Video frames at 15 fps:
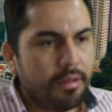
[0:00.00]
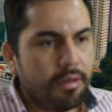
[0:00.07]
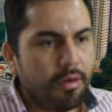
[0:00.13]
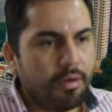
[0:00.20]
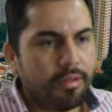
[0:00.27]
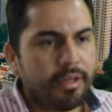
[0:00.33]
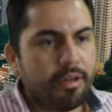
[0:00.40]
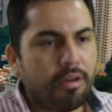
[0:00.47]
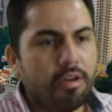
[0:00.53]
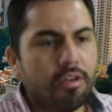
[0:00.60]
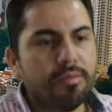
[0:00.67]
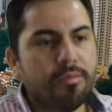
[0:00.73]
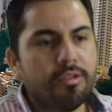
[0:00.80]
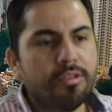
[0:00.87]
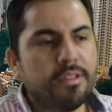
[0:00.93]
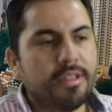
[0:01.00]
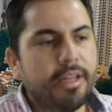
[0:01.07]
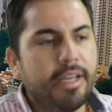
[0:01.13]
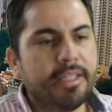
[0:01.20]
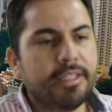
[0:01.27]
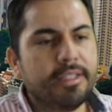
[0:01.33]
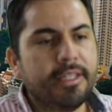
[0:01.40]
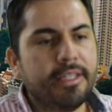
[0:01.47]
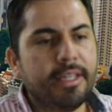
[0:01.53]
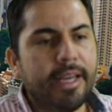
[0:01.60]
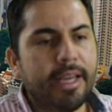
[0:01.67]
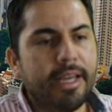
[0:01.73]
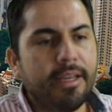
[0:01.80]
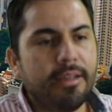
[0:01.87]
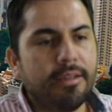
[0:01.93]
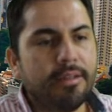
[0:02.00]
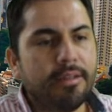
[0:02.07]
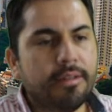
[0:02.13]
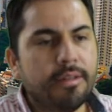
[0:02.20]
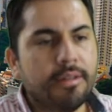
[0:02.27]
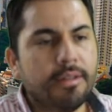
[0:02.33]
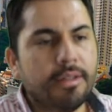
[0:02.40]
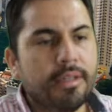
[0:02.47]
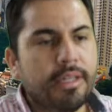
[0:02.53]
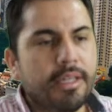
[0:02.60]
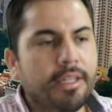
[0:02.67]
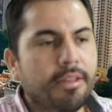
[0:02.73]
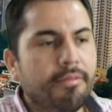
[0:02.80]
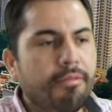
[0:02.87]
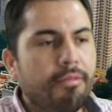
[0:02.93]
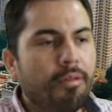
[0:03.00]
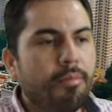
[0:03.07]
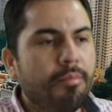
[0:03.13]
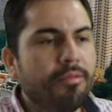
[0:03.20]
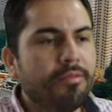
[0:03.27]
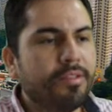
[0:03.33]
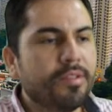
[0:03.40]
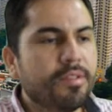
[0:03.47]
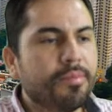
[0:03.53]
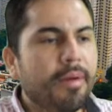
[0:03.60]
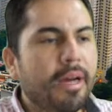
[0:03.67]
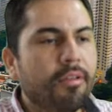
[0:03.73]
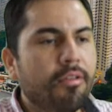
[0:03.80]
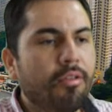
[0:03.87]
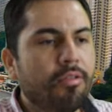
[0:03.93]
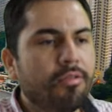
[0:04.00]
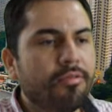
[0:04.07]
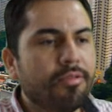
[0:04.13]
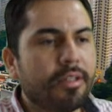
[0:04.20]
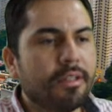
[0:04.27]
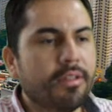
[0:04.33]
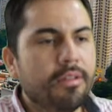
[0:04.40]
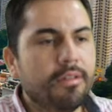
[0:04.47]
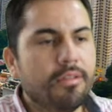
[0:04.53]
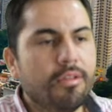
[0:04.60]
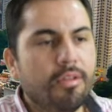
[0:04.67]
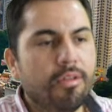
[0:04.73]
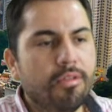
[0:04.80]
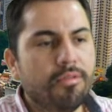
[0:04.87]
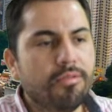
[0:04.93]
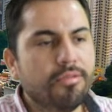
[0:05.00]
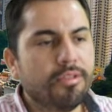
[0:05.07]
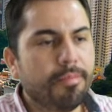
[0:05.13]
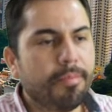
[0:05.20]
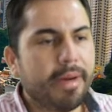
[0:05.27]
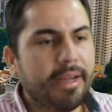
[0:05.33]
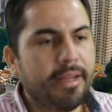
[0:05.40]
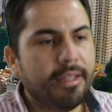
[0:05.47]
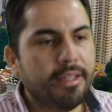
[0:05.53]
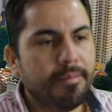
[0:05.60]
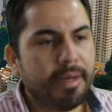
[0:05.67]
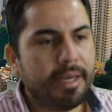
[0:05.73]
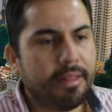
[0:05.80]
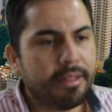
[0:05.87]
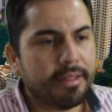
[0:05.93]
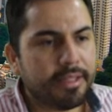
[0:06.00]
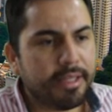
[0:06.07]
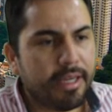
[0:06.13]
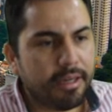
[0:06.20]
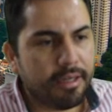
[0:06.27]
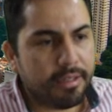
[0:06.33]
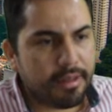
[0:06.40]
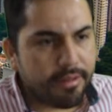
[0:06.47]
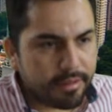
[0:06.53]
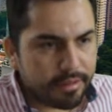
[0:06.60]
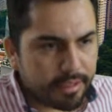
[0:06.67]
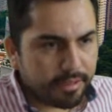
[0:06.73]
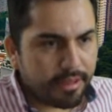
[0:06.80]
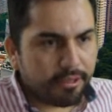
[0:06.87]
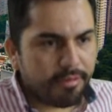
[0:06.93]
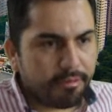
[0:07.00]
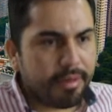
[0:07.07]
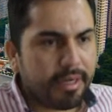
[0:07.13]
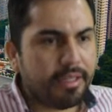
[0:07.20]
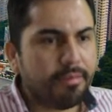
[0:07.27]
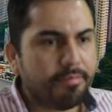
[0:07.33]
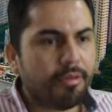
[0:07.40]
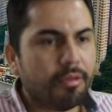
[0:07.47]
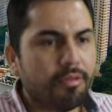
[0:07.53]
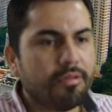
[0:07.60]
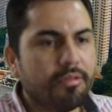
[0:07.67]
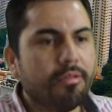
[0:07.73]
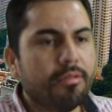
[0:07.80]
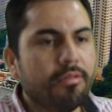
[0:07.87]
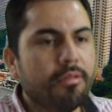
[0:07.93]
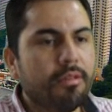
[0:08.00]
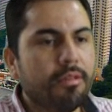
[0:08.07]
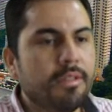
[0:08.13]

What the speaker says: on the Cosmos SDK in the form of a smart contract underpinned by the Tendermint protocol.